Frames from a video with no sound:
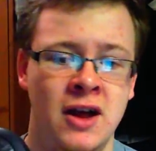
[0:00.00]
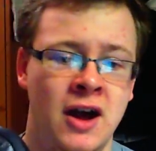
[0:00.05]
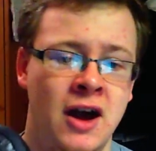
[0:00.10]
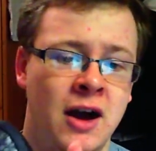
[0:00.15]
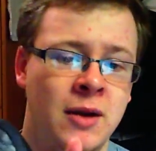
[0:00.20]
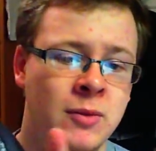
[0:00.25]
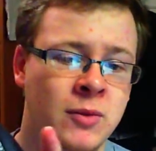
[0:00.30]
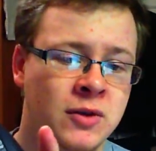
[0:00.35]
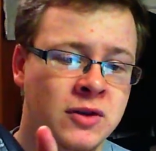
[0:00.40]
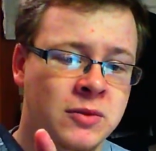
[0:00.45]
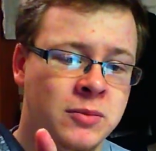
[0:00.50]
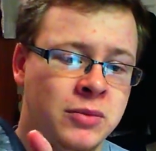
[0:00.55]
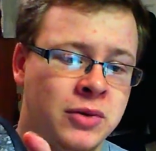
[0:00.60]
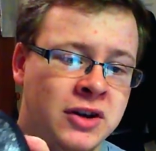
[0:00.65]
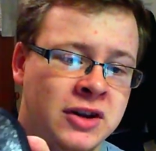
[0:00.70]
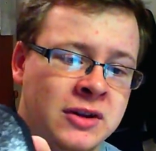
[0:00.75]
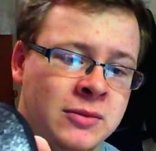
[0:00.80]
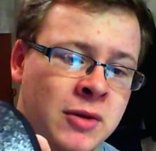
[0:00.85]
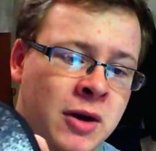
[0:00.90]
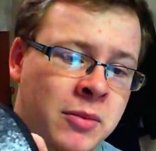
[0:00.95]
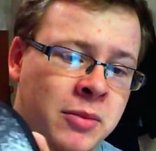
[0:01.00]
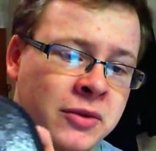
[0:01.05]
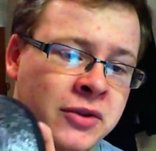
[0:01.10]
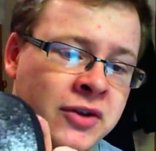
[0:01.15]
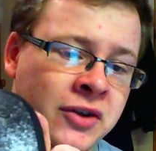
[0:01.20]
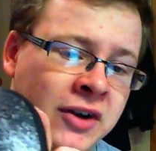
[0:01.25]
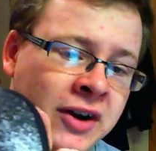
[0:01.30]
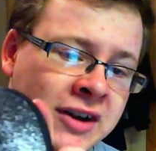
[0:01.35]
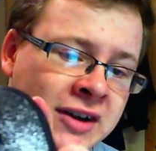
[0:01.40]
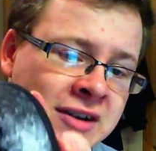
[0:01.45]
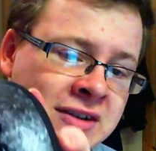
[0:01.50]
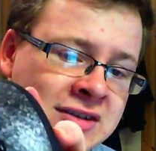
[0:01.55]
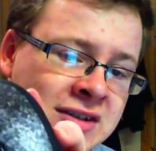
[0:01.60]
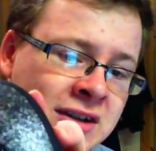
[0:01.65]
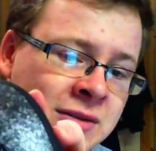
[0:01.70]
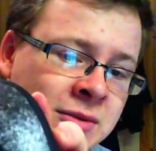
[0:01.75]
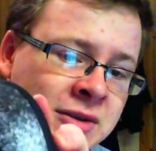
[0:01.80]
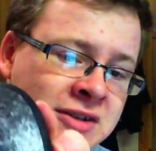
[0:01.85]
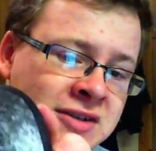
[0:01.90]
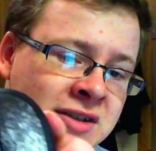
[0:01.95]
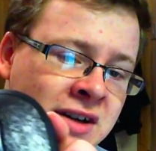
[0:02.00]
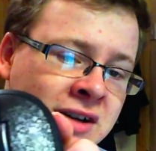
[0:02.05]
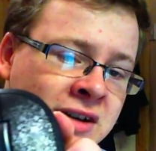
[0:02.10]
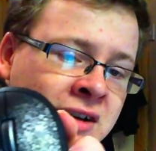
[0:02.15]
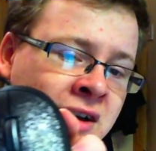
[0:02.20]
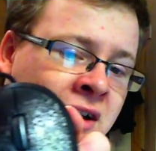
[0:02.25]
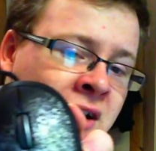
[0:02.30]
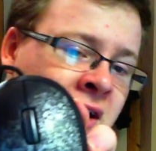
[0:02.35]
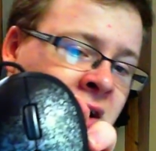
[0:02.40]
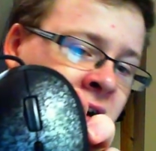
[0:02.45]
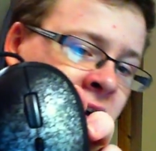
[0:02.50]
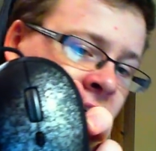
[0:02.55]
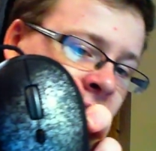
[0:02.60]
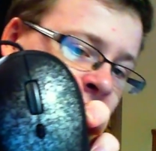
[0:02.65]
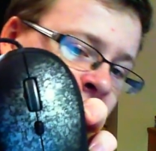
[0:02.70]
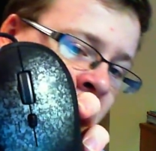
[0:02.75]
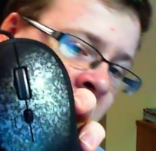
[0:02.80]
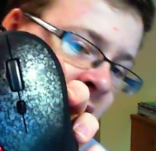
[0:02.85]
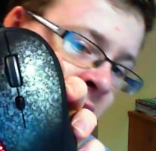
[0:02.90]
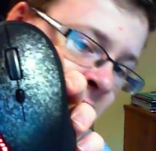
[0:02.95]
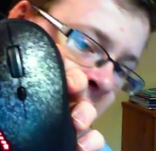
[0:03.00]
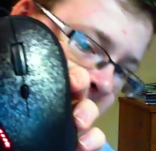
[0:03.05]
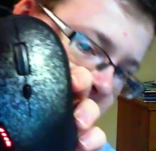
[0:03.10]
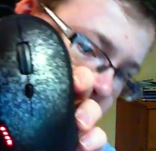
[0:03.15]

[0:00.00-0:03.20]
I'm going to bring them up directly side by side onto